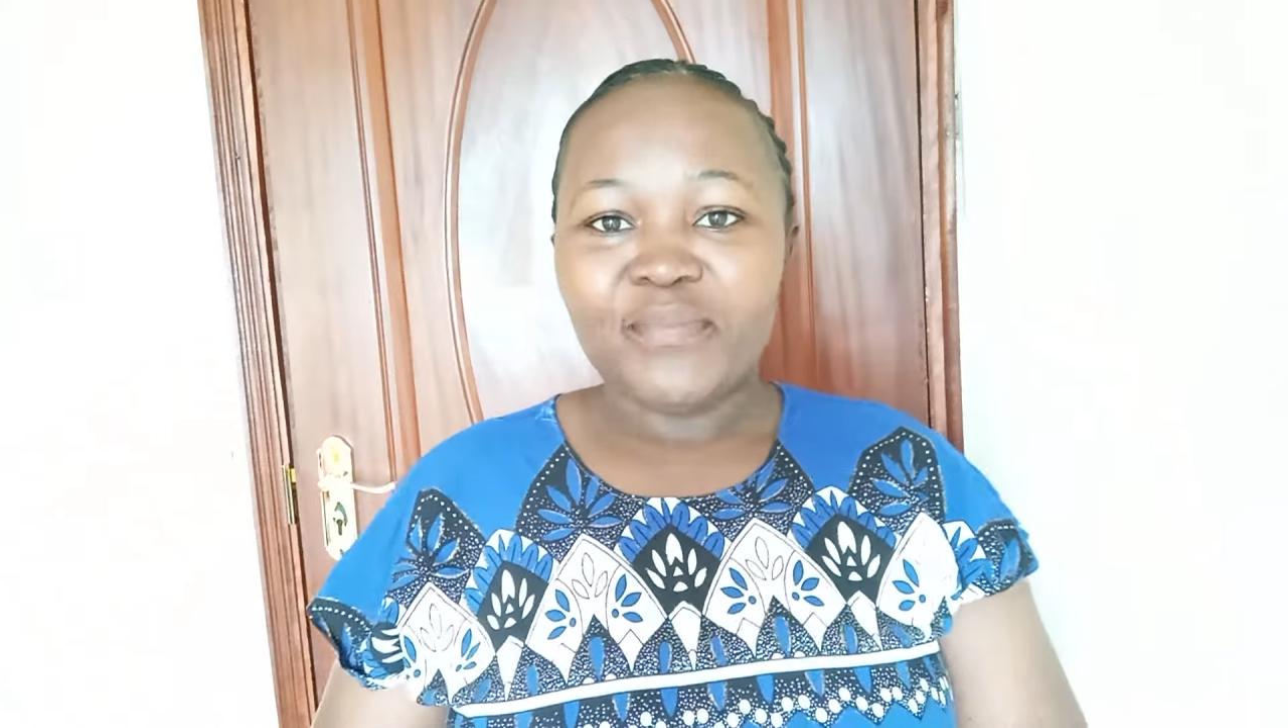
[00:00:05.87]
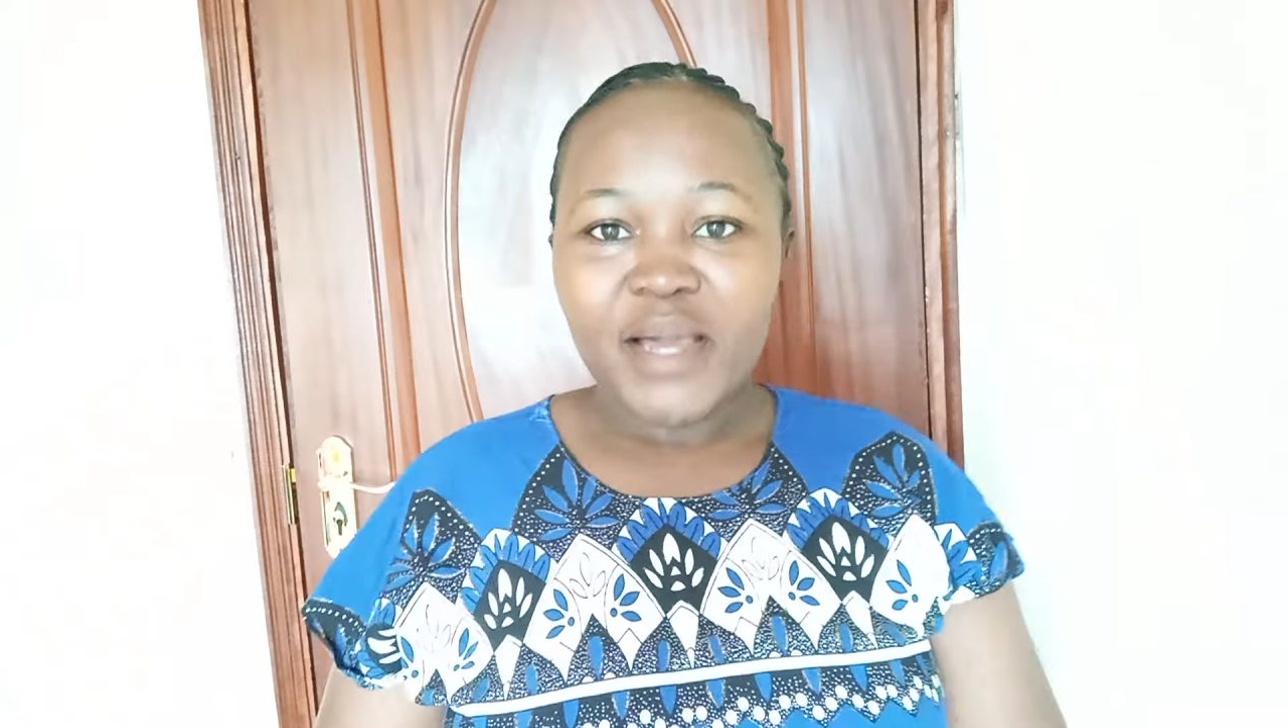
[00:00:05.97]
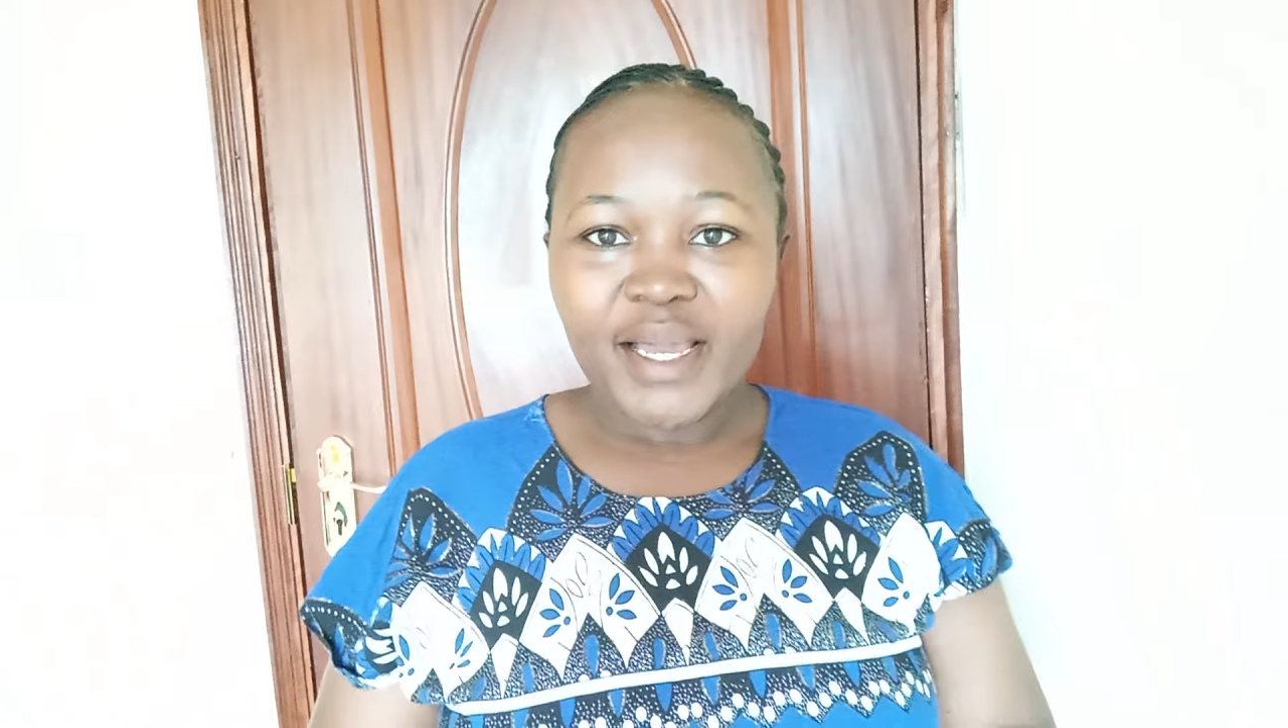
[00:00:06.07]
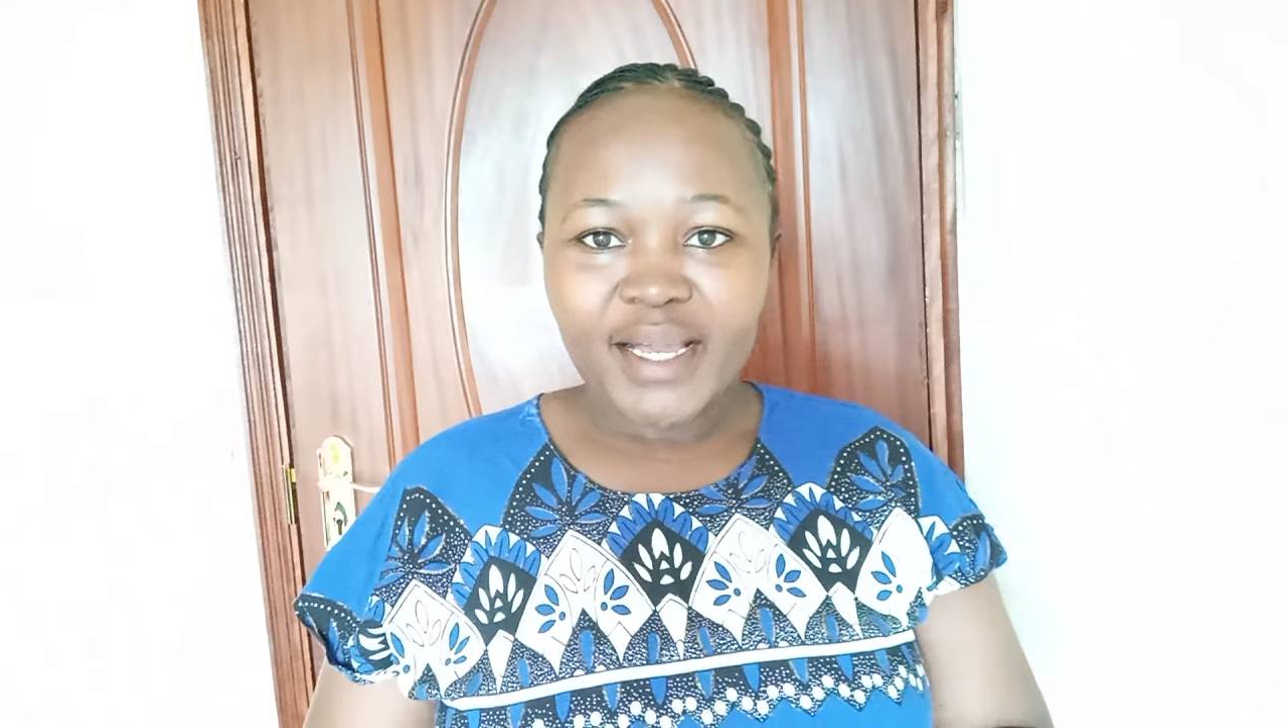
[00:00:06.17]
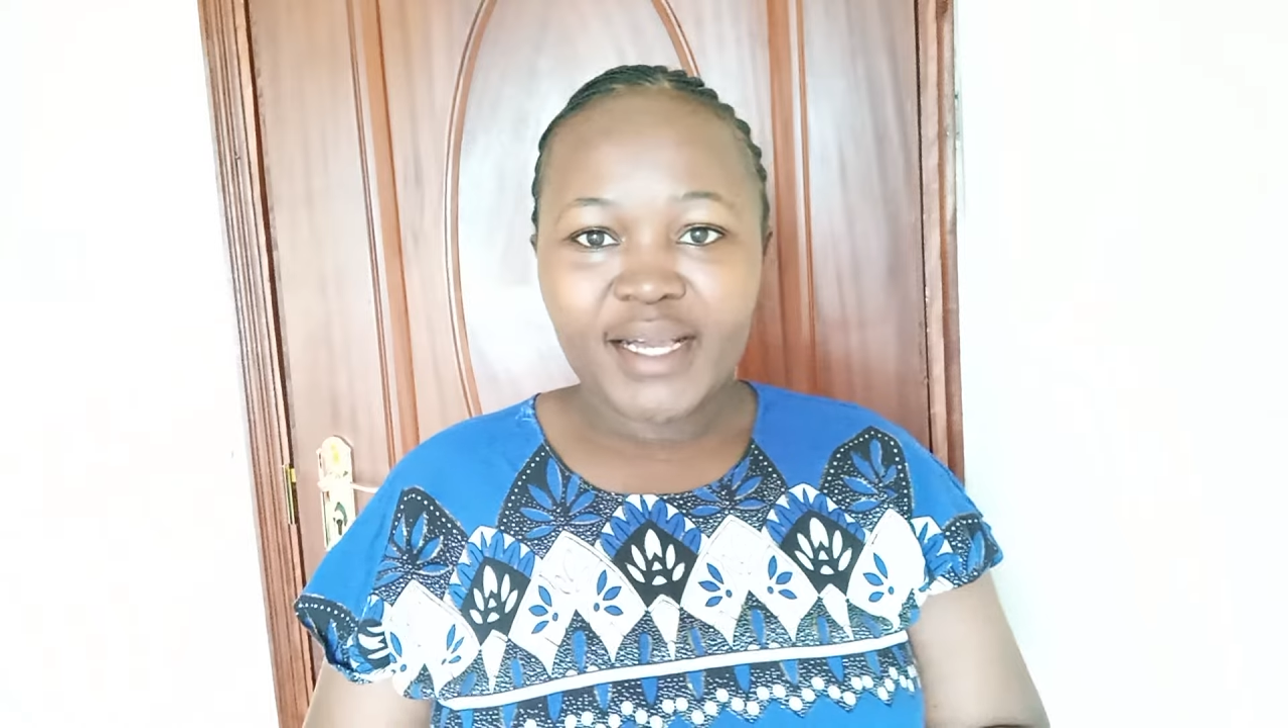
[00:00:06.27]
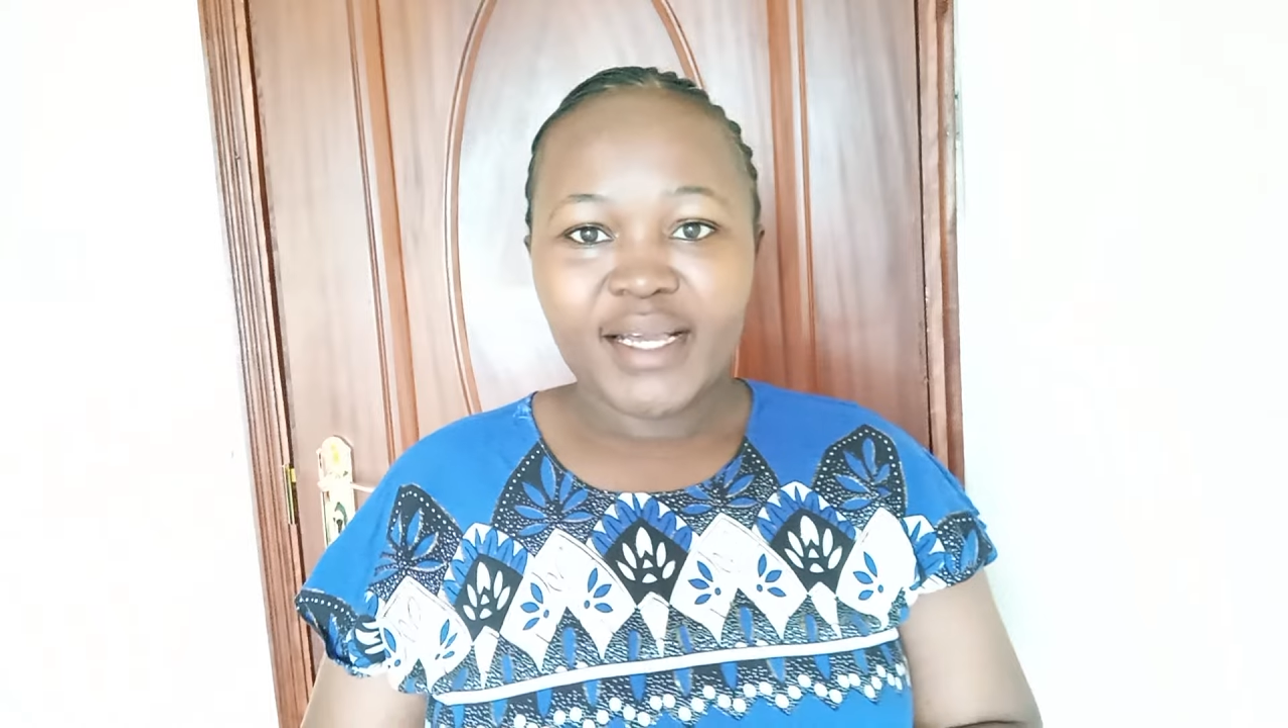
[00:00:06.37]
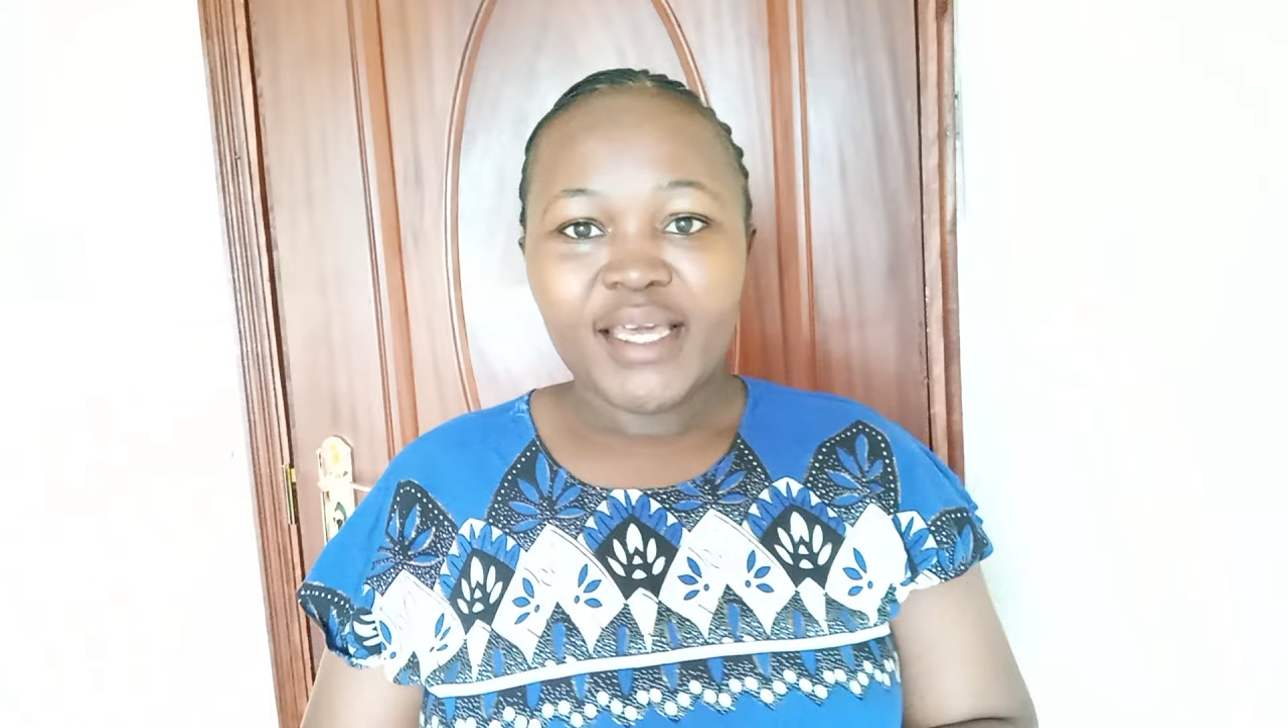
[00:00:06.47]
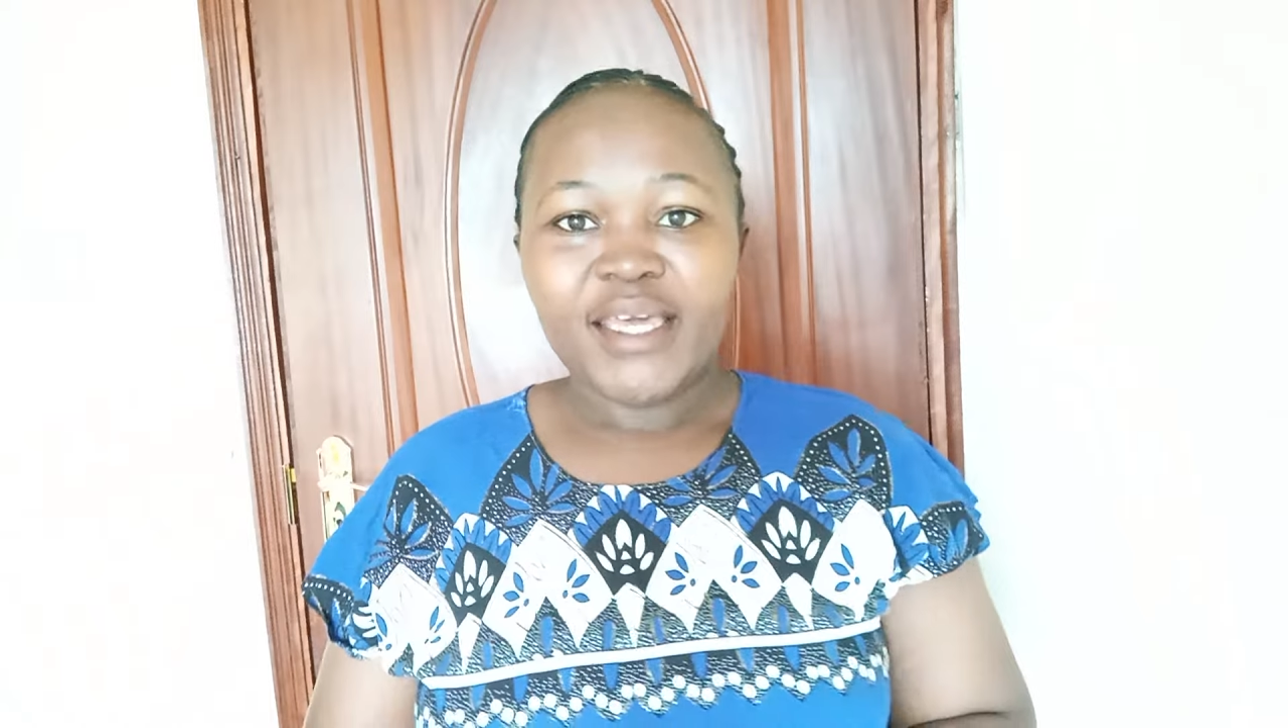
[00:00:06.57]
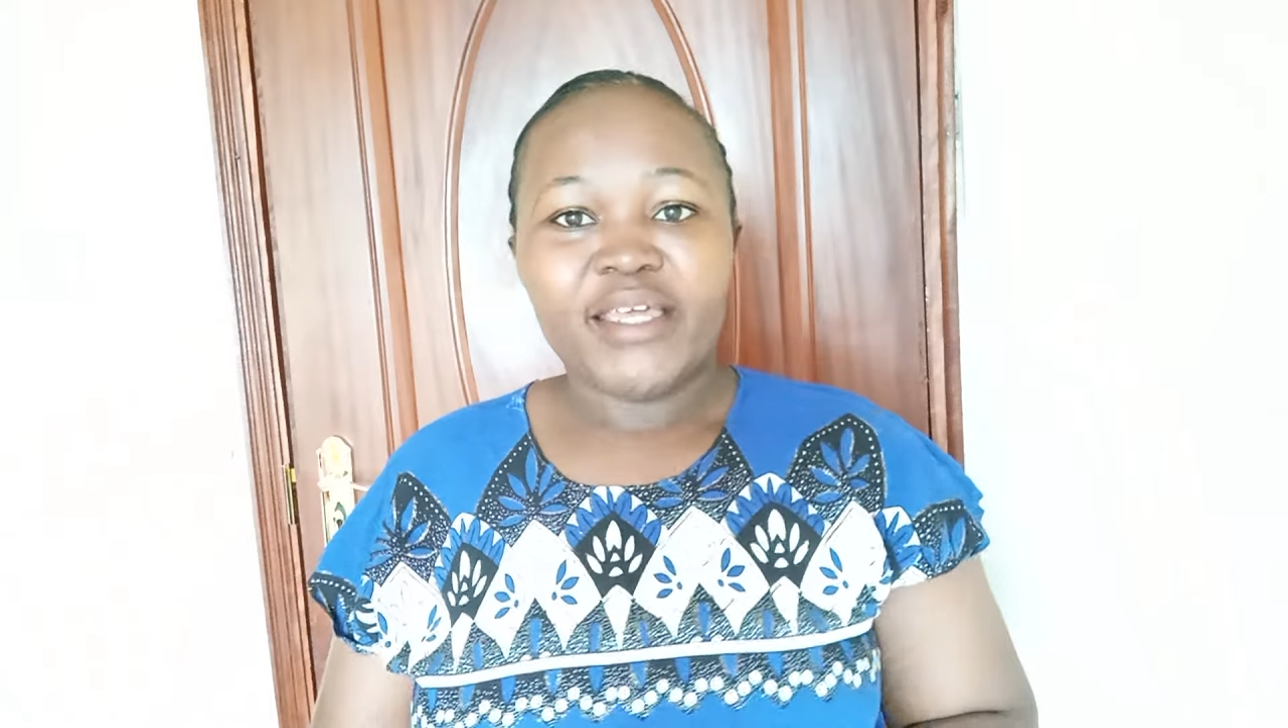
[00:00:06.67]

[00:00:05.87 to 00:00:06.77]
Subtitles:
back.